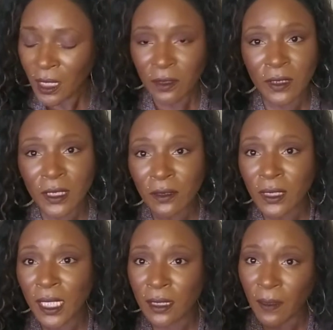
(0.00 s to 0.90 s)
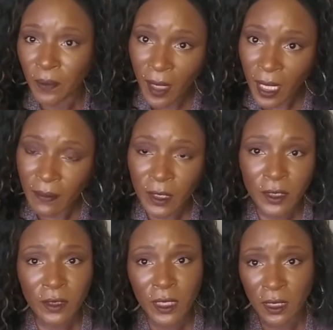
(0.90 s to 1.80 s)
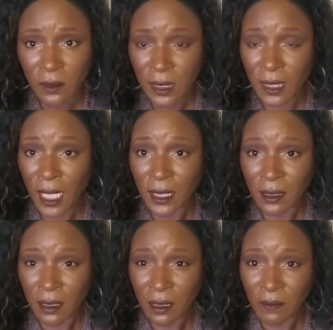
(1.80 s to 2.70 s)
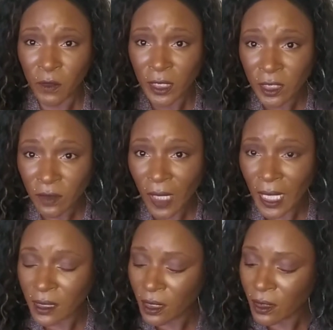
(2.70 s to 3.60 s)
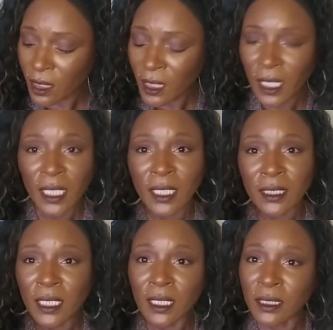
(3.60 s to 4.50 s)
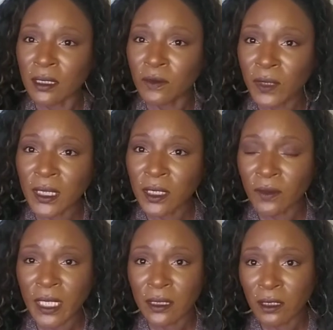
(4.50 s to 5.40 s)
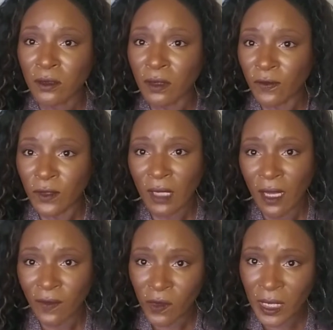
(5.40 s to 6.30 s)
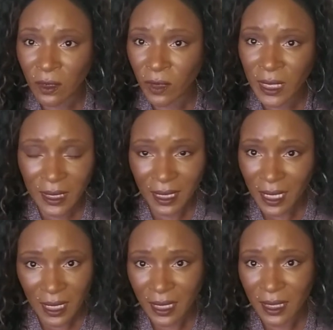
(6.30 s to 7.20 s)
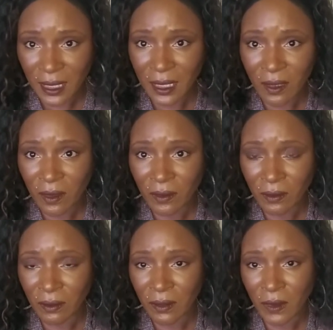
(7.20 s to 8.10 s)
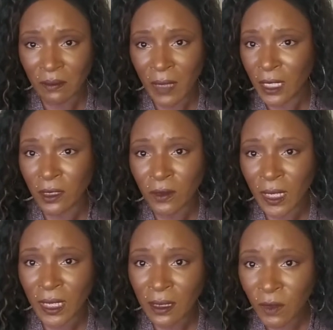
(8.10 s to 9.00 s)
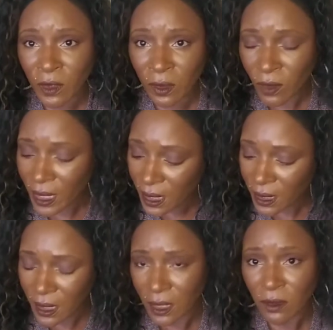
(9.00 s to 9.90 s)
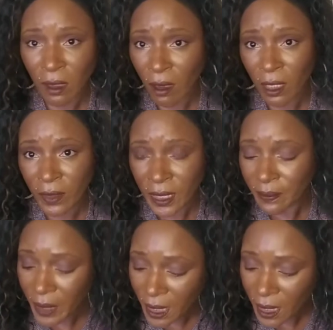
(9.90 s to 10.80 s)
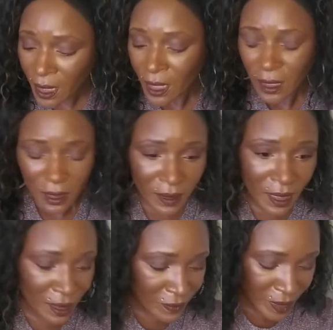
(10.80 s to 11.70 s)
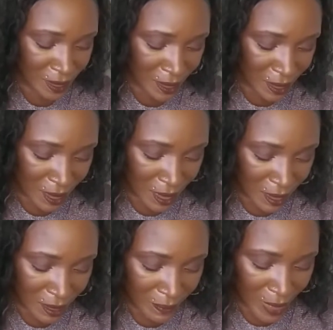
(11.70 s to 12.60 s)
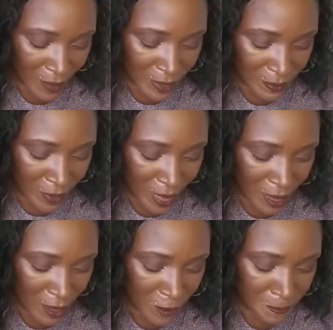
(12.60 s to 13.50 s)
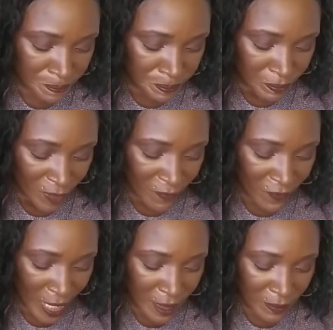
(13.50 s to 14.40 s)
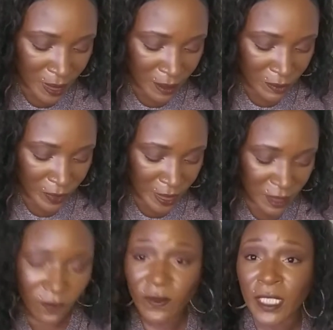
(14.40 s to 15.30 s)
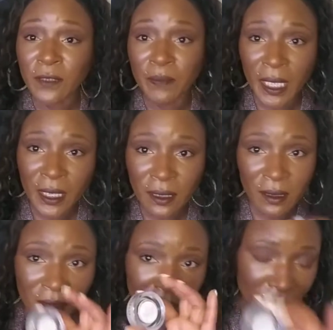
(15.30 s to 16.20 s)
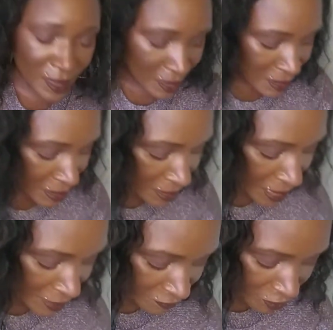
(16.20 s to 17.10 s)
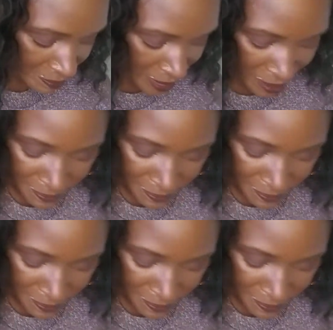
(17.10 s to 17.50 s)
You can use it as a primer. You can use it as a moisturizer. And yeah, and it's really great too if you have oily, oily skin because it don't make you any more oily than you already be. So yeah, once again, the Bobbi Brown Vitamin Enriched Face Base. It's a yay for me.